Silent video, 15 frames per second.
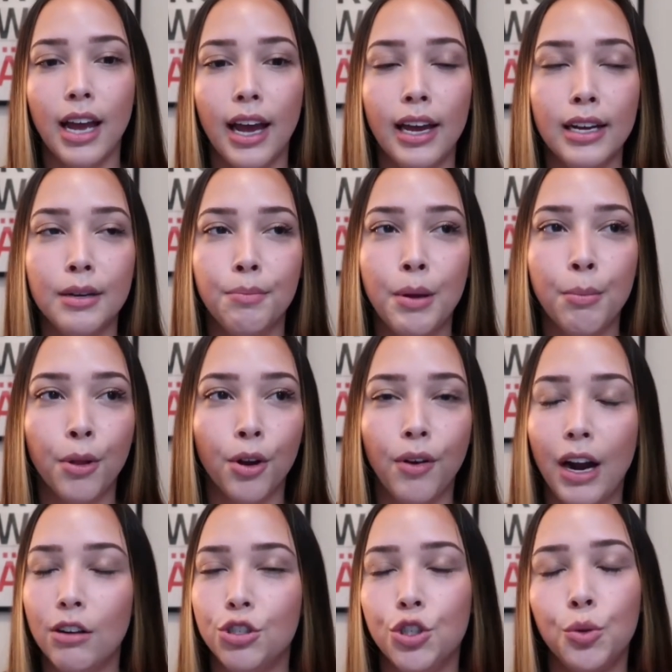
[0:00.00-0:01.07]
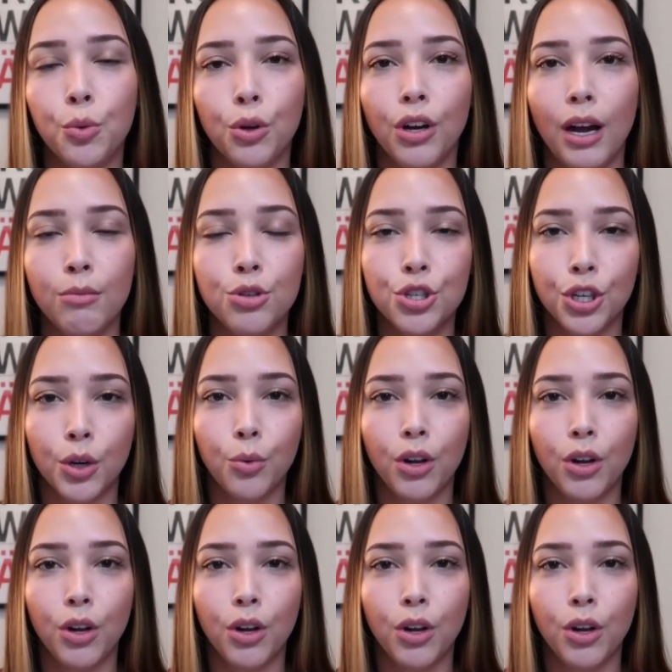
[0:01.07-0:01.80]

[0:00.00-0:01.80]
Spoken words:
And people around you will, I'm sure,